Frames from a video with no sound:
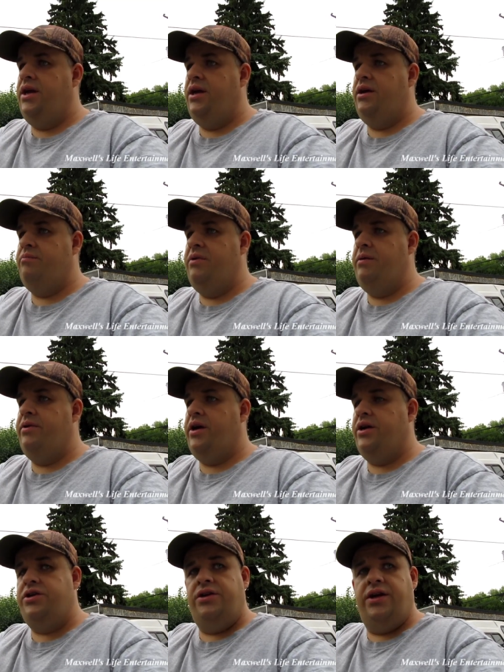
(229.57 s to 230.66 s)
and maybe
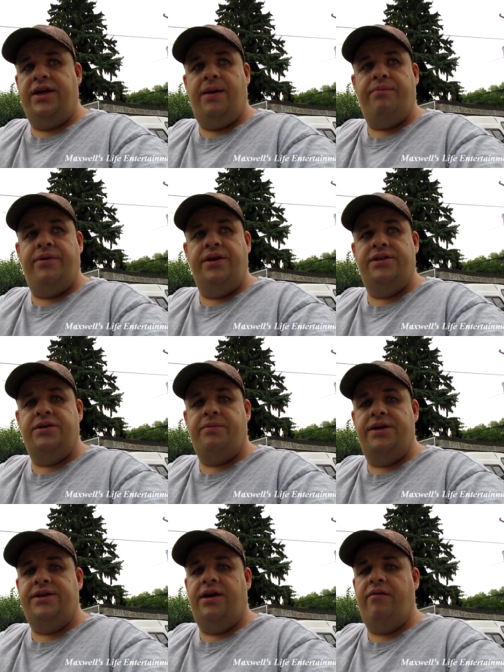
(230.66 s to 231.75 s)
I should have kept things to
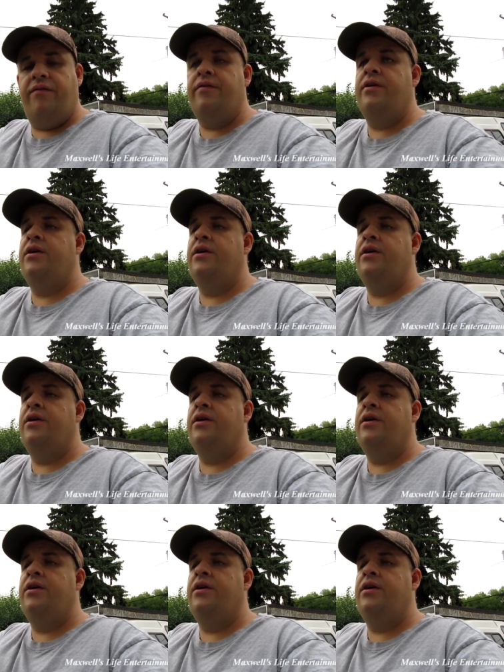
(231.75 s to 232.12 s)
myself